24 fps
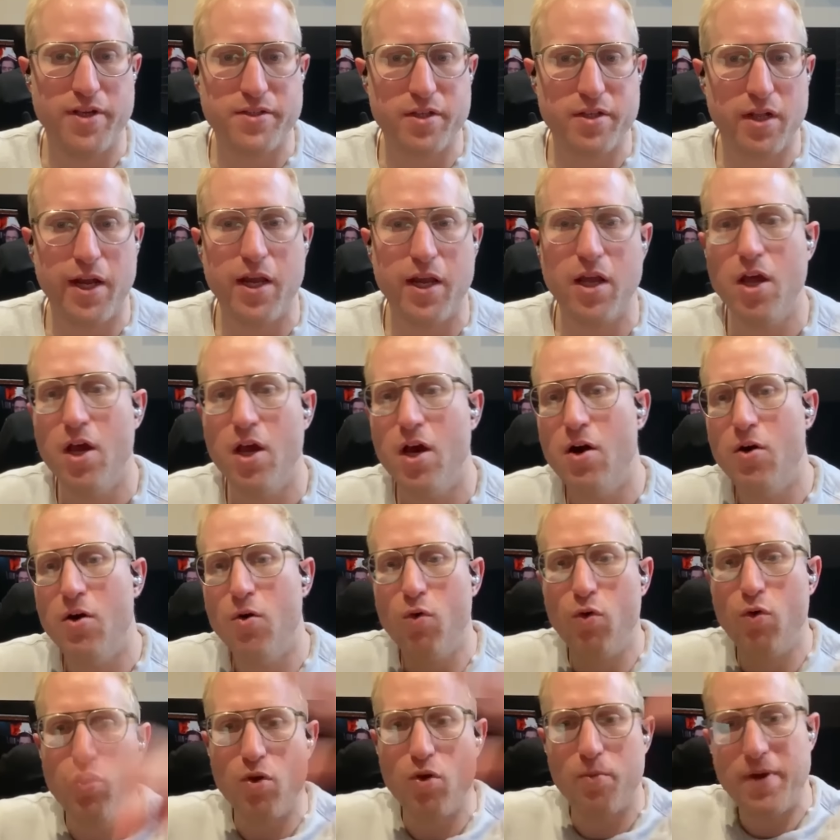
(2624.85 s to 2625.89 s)
So like
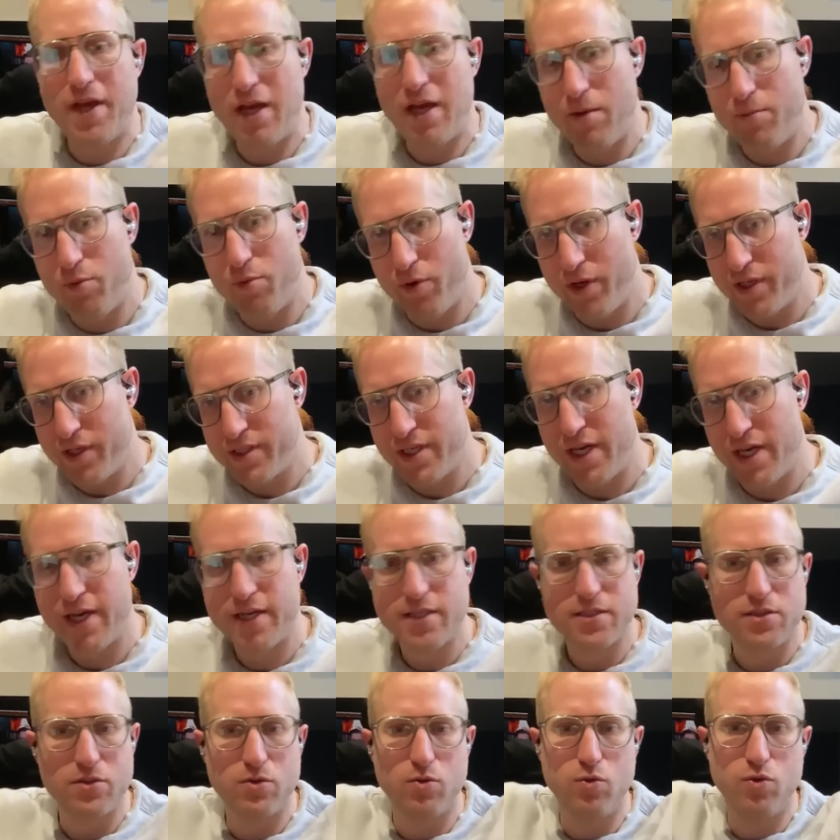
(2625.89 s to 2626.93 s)
all your PowerPoint
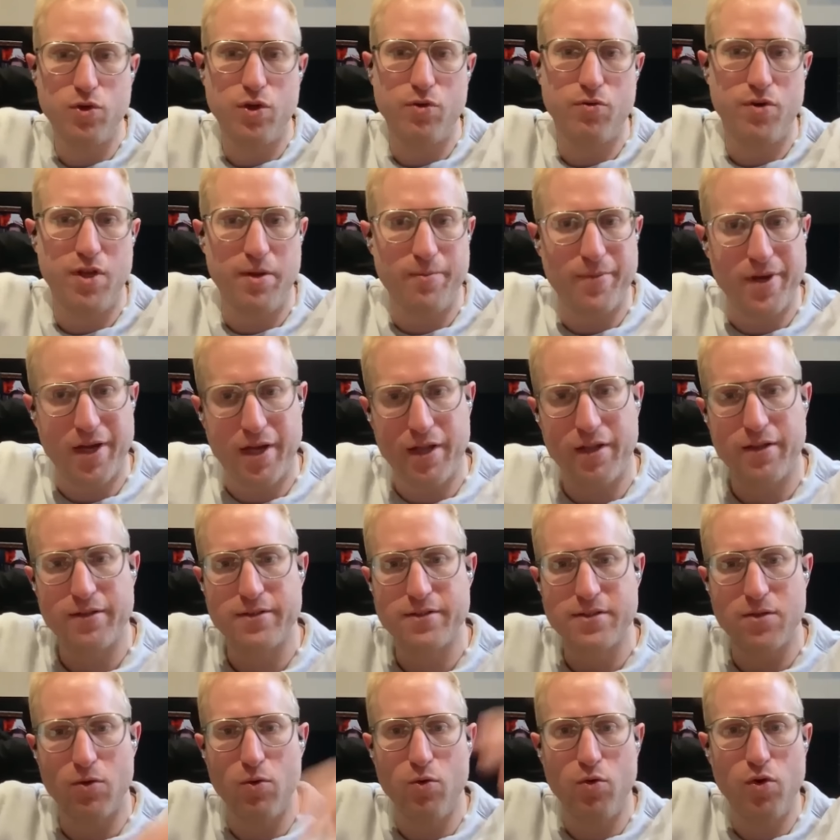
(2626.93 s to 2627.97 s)
decks, all your
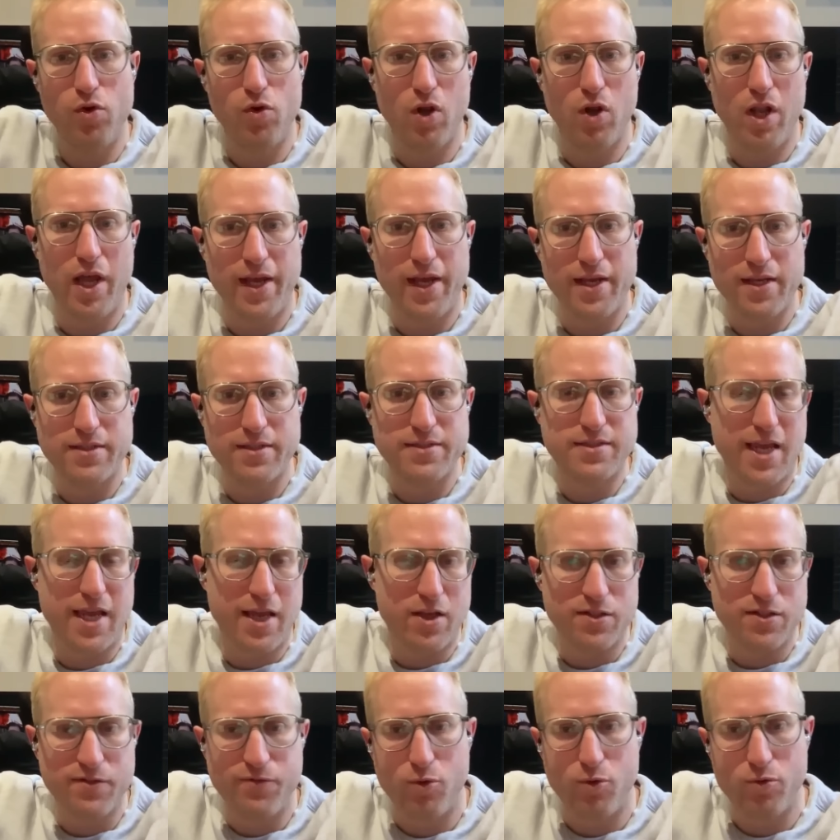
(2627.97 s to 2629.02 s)
emails, all your like
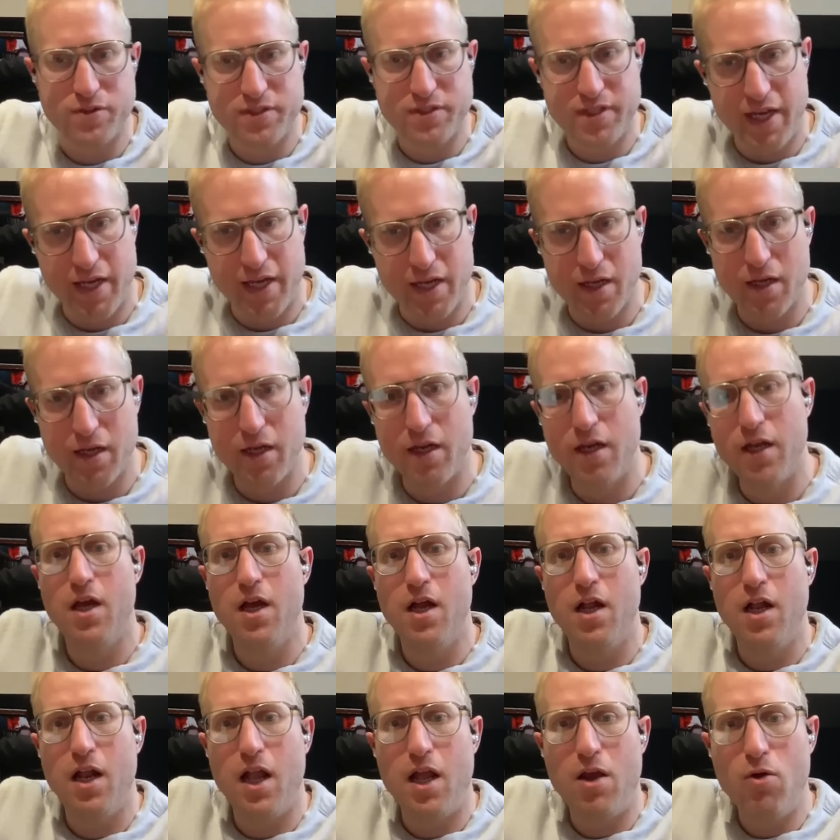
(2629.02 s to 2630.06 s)
Salesforce data,
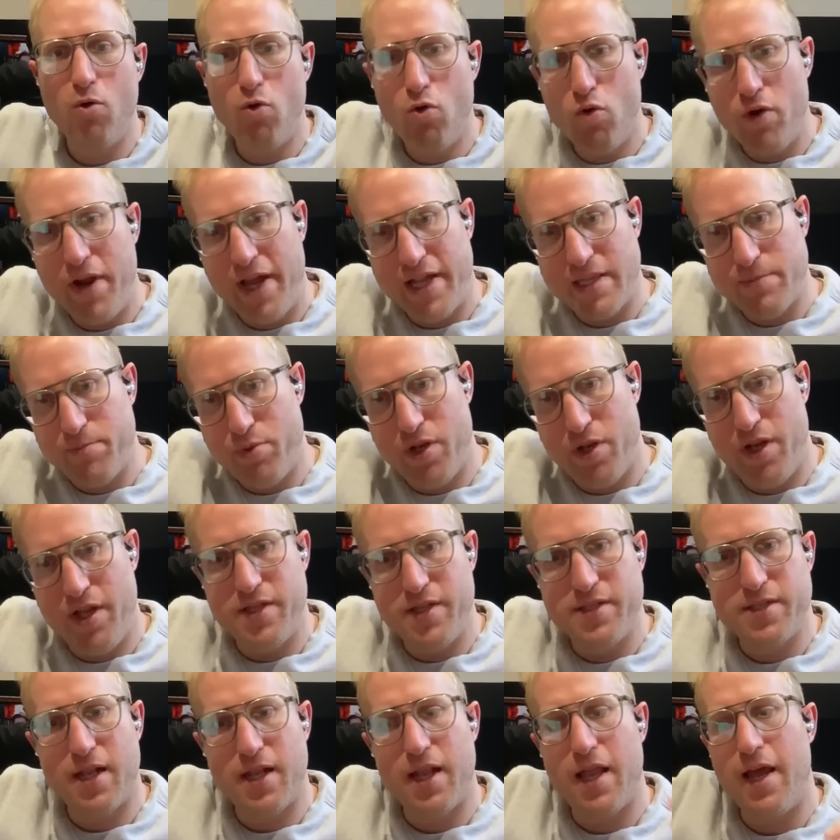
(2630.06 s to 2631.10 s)
like all gets put
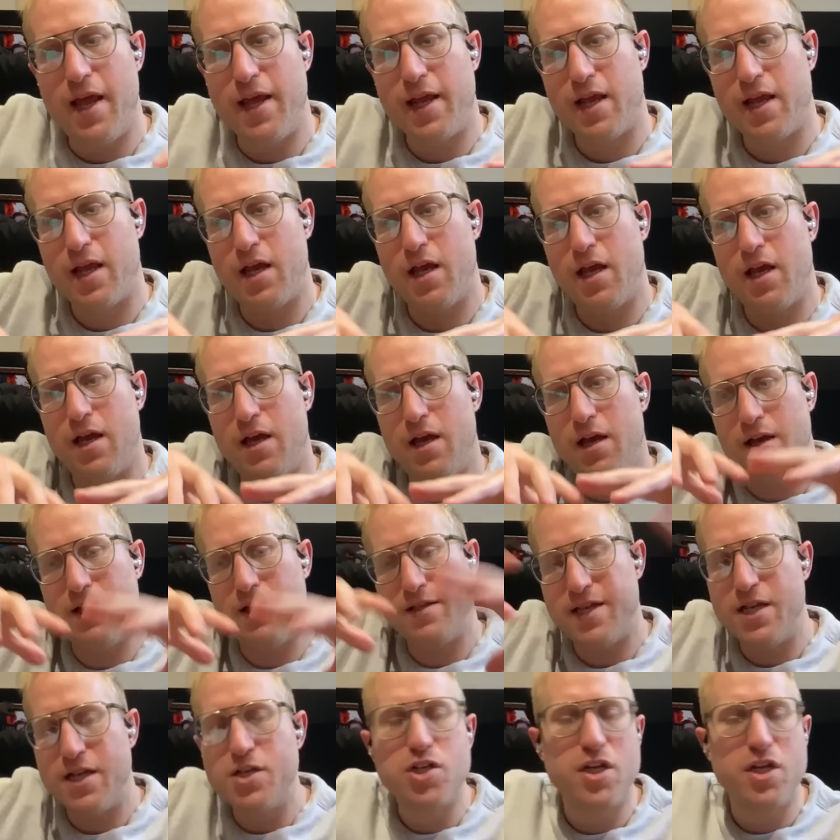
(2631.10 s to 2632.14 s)
into like
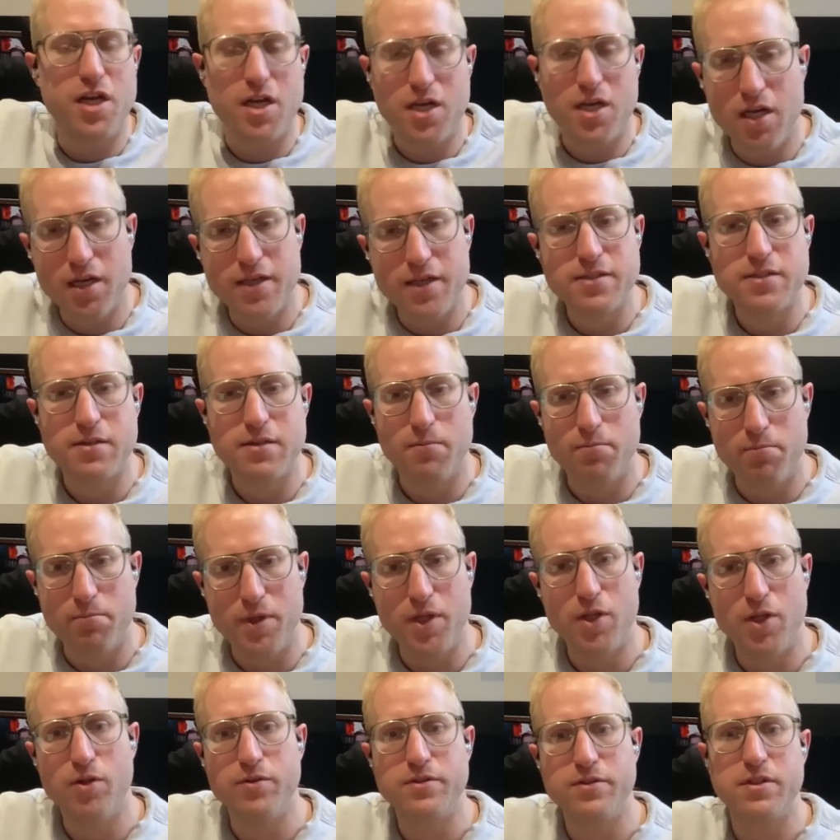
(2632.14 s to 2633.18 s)
essentially a custom
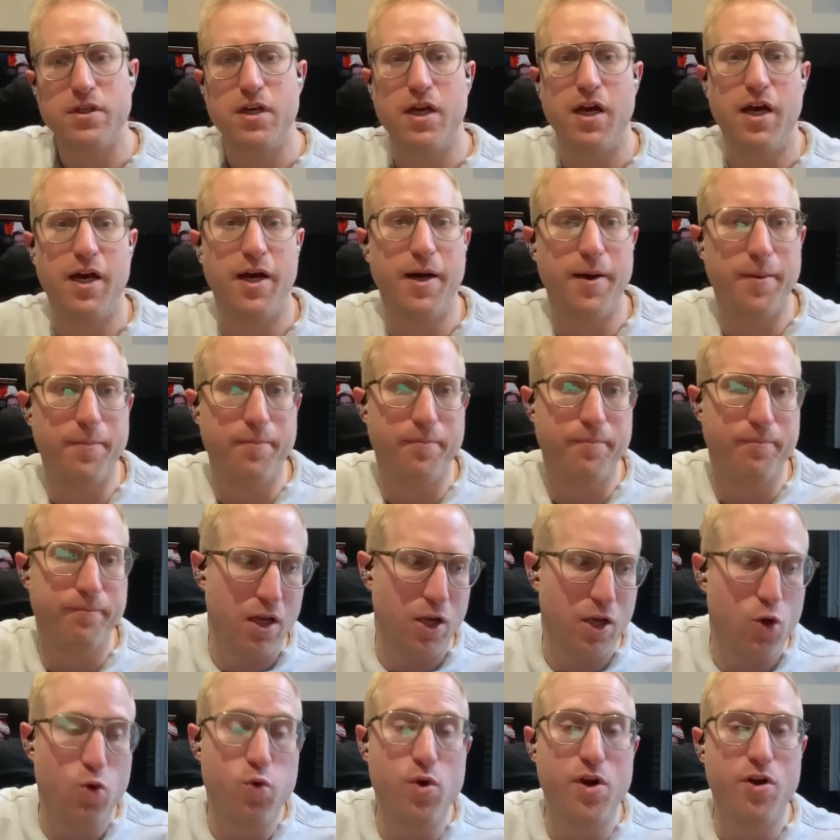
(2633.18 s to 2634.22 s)
built
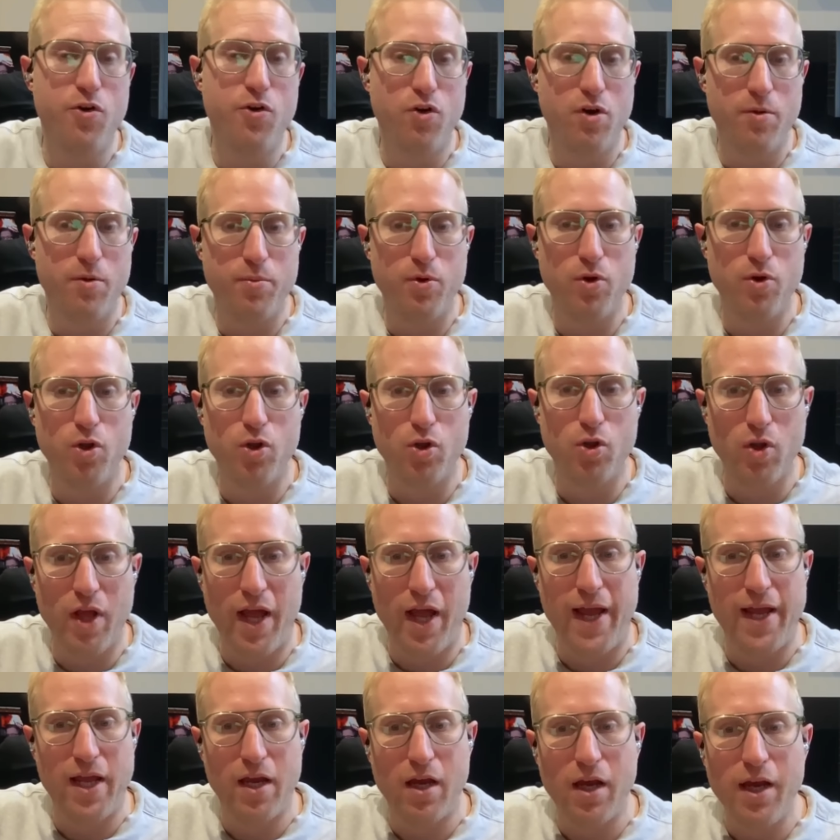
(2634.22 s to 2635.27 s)
queryable
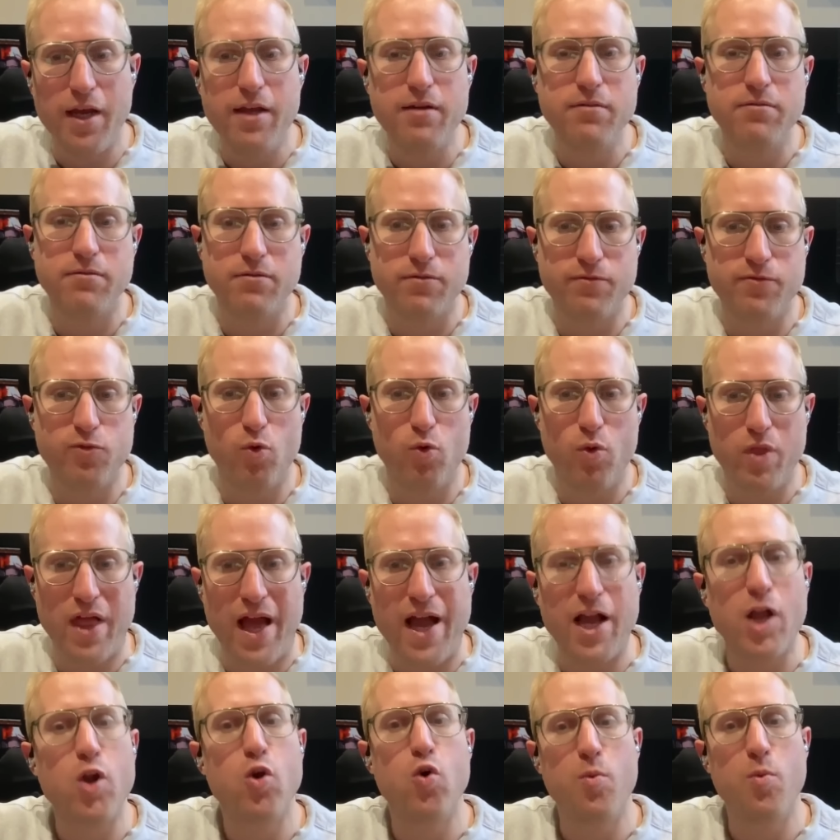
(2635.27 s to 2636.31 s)
AI for
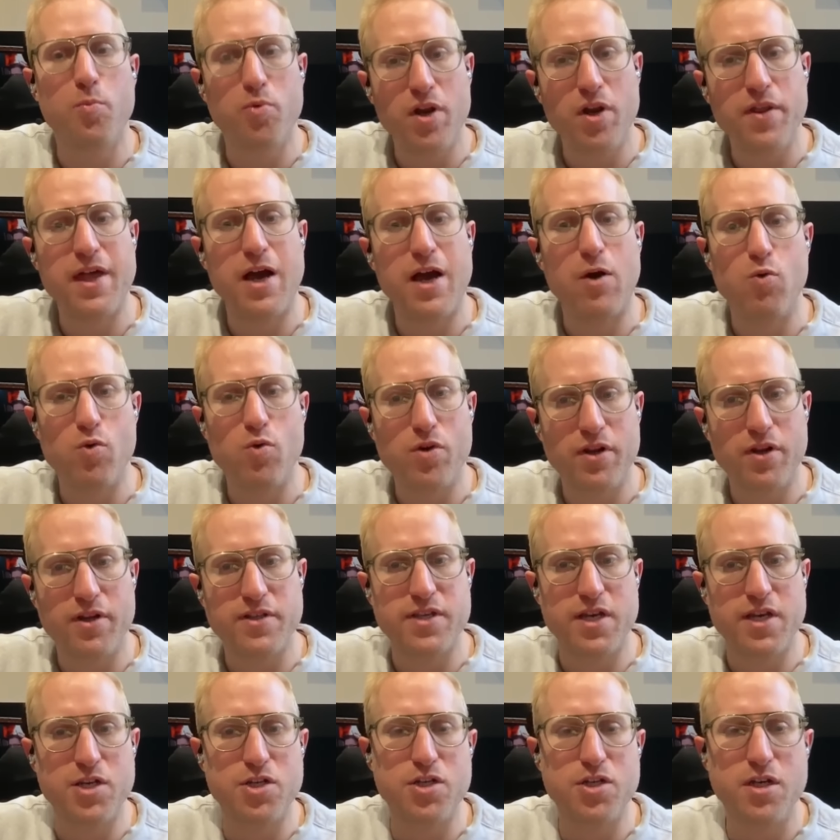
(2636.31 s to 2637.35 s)
that corporate, that
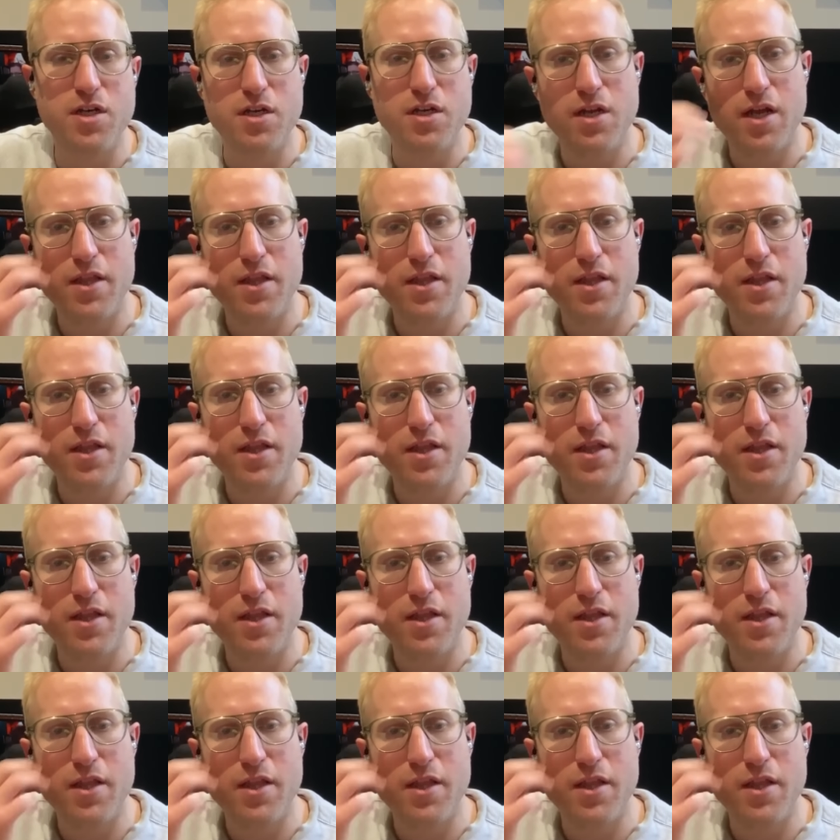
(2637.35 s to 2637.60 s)
organization.